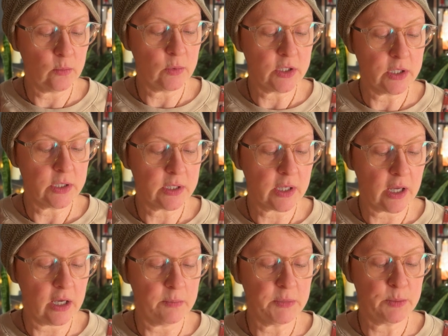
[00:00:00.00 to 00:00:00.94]
which is
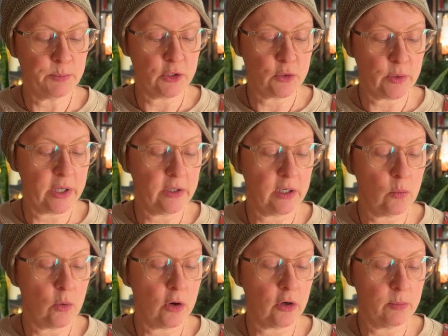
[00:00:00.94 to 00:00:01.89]
cups, spirituality,
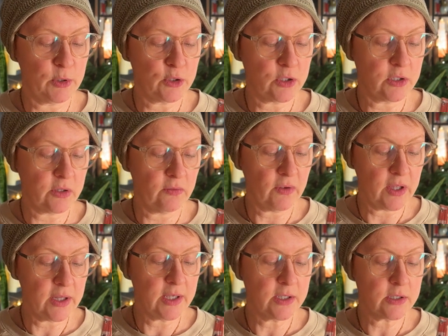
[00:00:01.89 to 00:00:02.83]
water, emotions, and
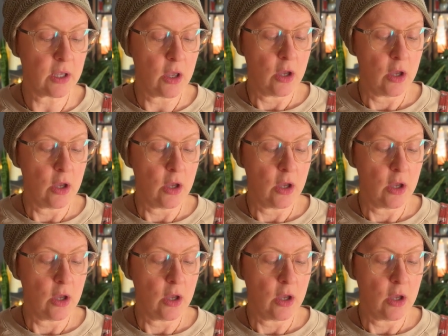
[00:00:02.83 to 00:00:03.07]
feelings.